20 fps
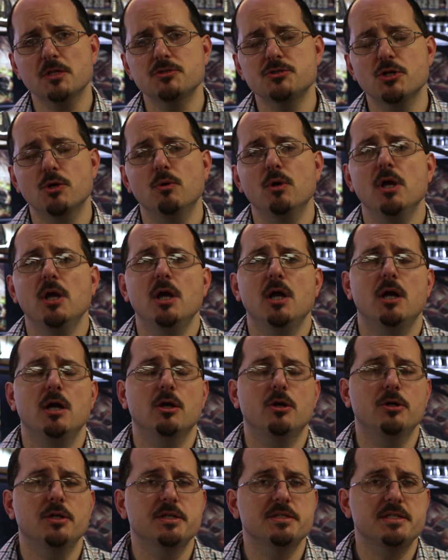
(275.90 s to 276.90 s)
So
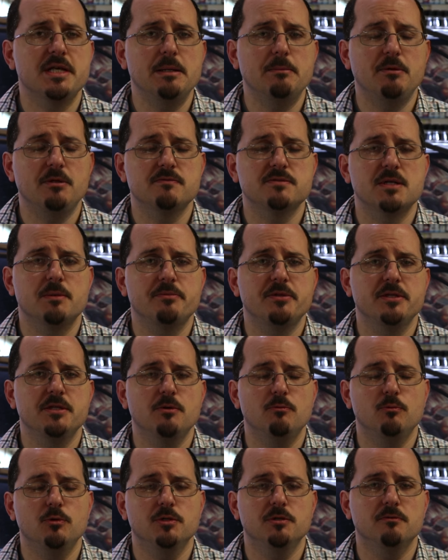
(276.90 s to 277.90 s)
a good example of something
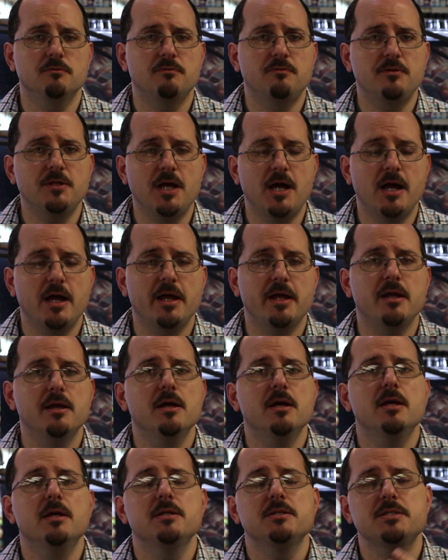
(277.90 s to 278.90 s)
that wouldn't fly,
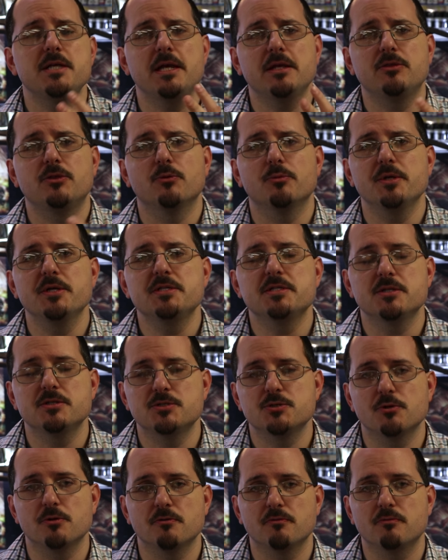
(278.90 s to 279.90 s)
take the
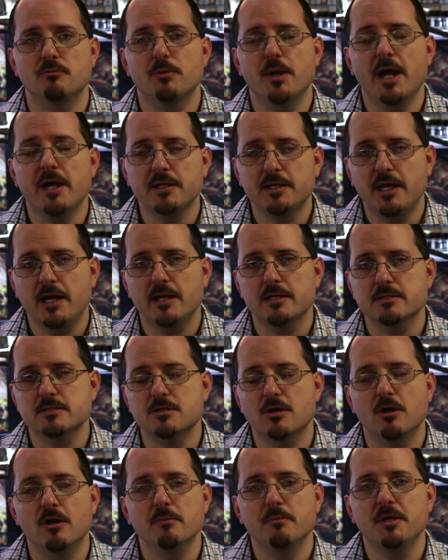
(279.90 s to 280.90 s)
recent sort of
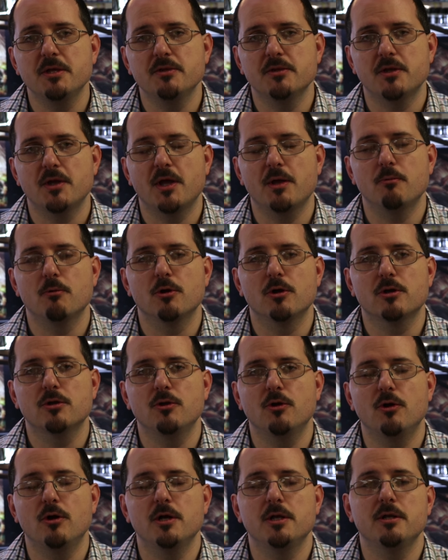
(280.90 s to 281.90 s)
Ratcast army that I
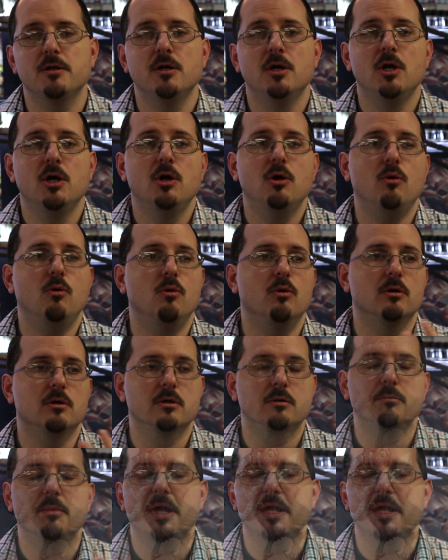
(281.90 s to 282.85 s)
worked on, or